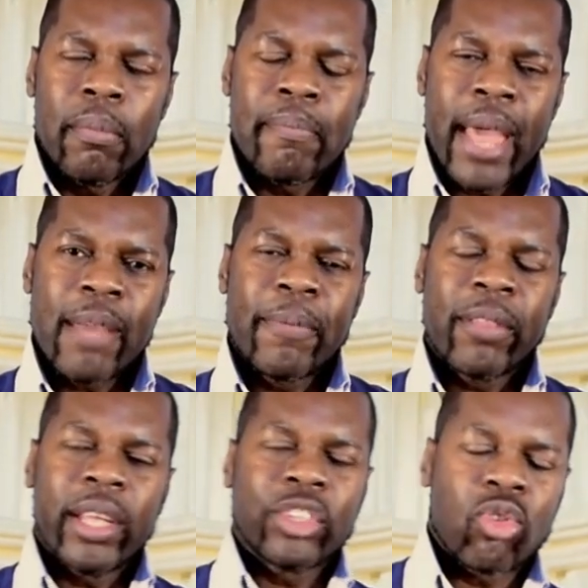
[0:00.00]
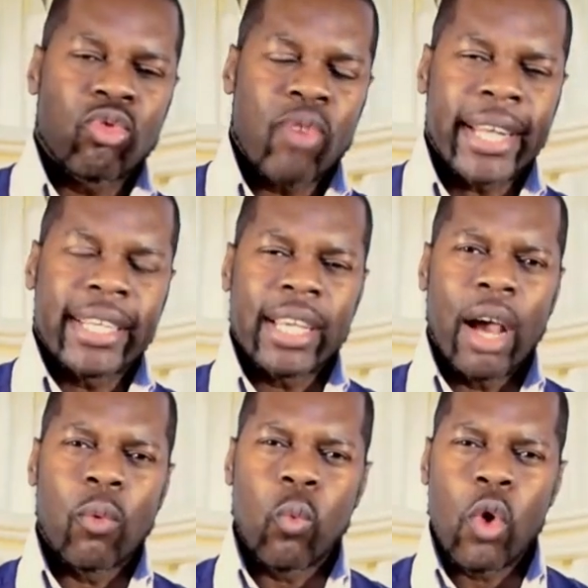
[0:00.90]
Maybe there's already
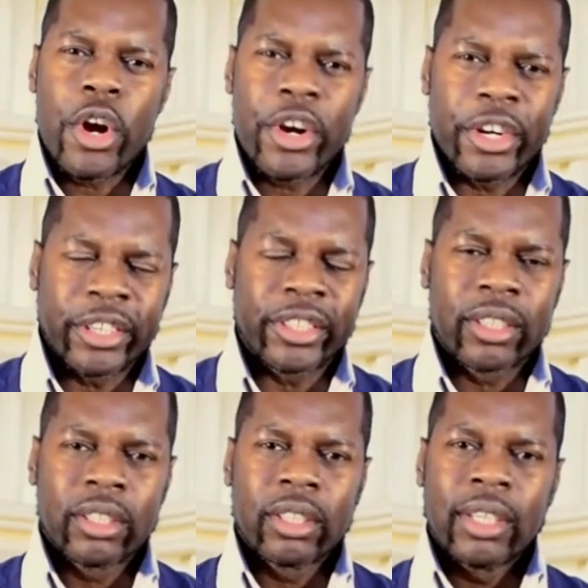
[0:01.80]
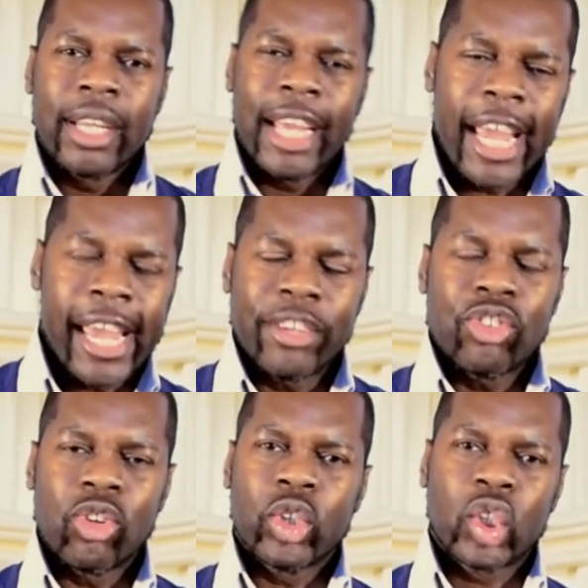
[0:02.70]
a word in
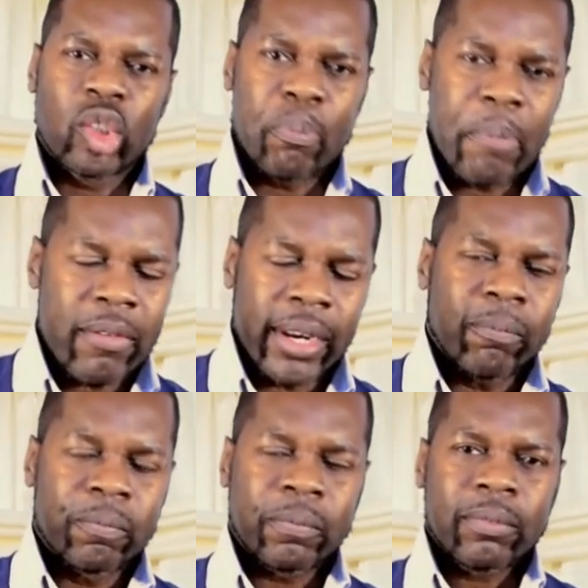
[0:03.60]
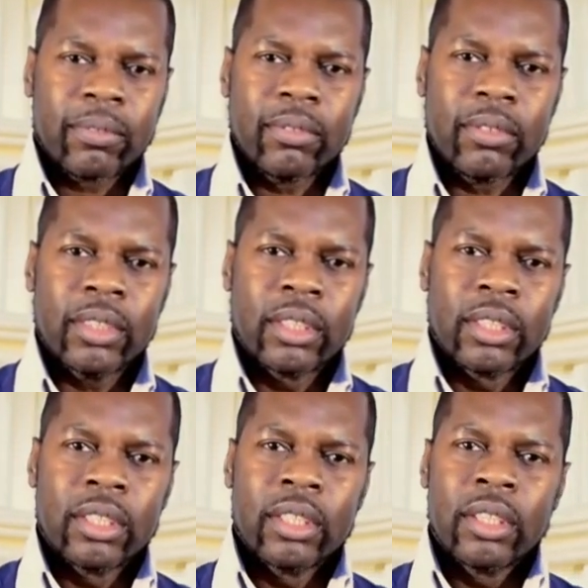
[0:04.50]
your spirit
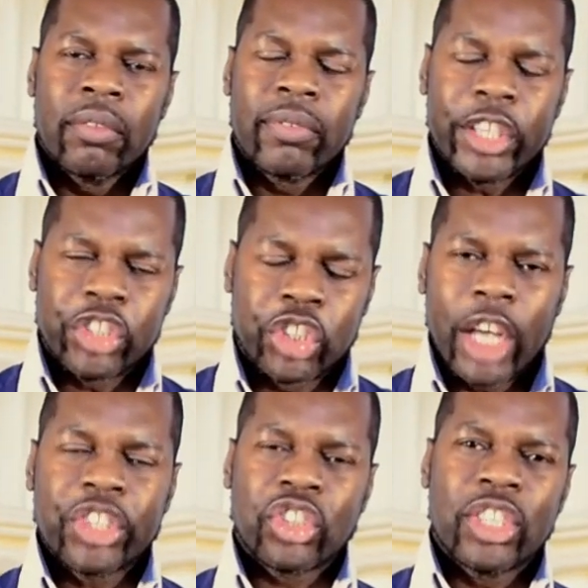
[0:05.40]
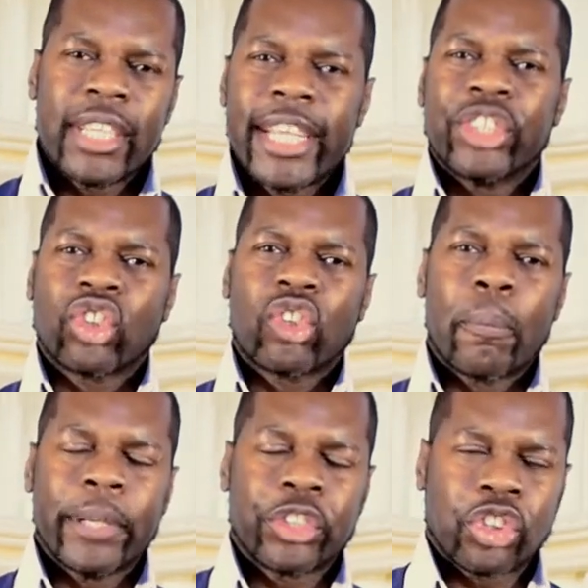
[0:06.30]
that just needs to
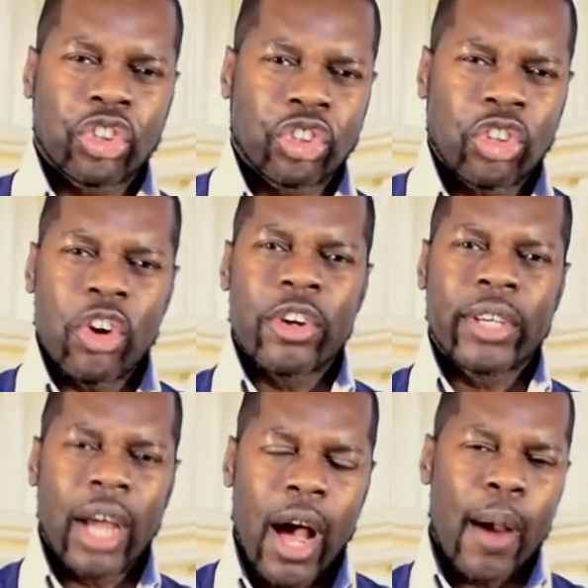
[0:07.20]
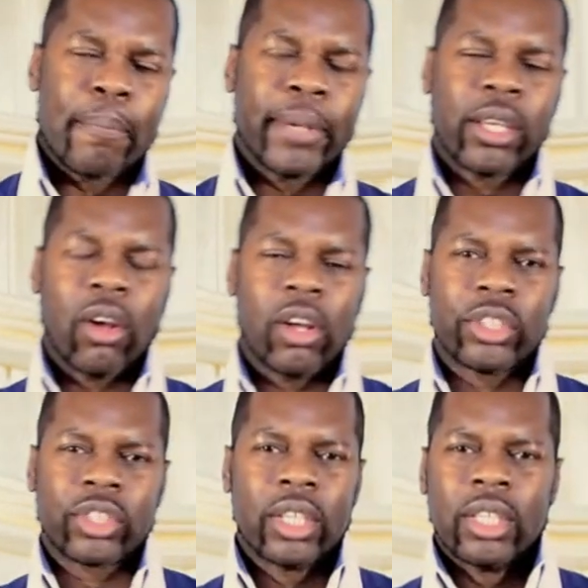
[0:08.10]
be stirred up,
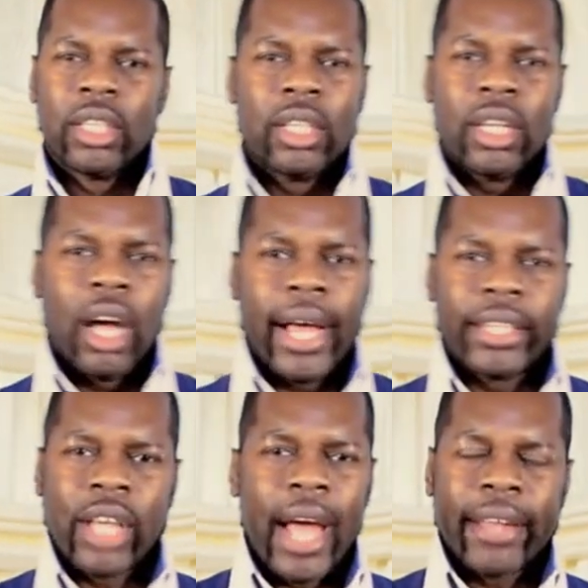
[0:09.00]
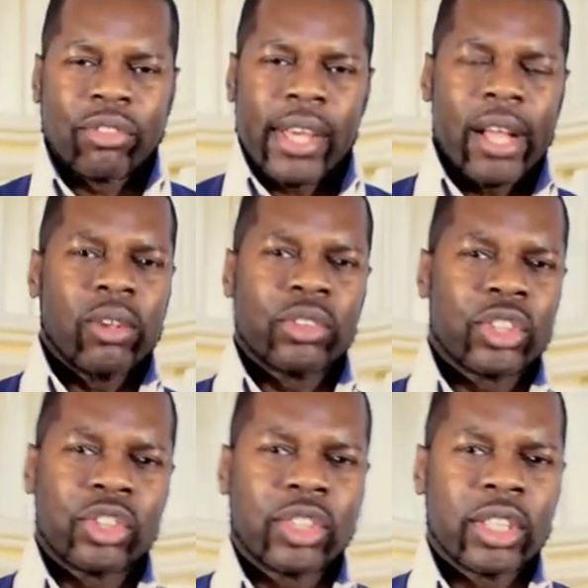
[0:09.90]
because Isaiah tells
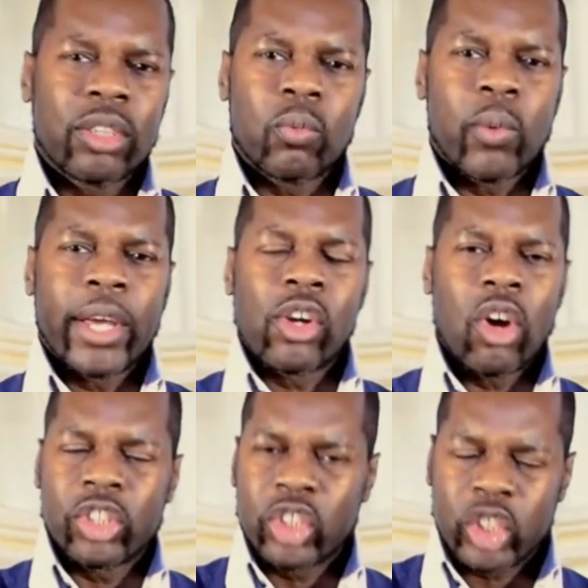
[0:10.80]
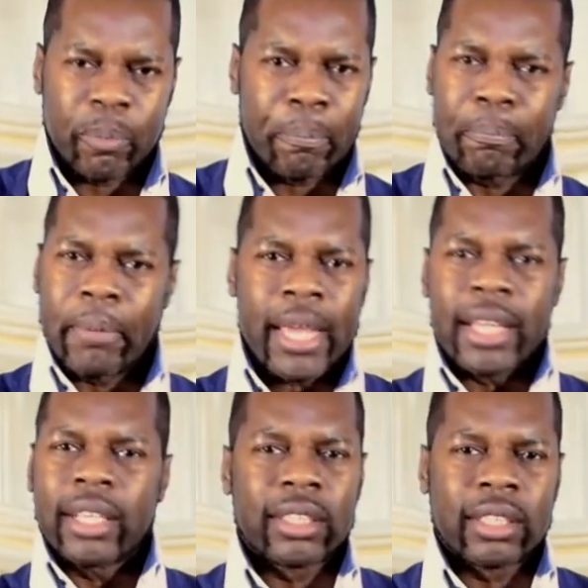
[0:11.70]
us that when God
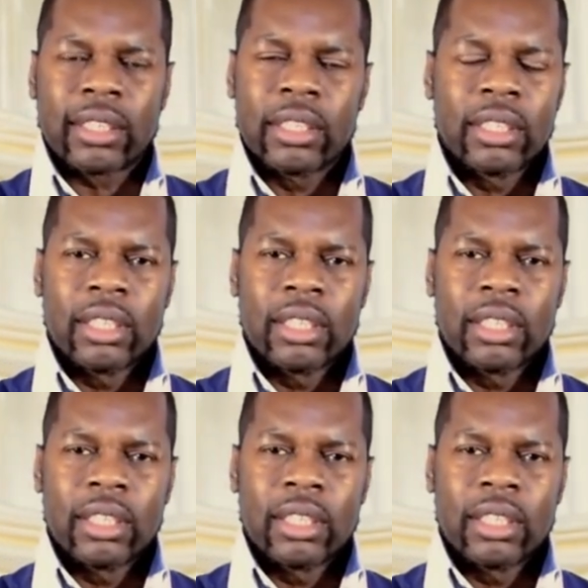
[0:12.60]
speaks,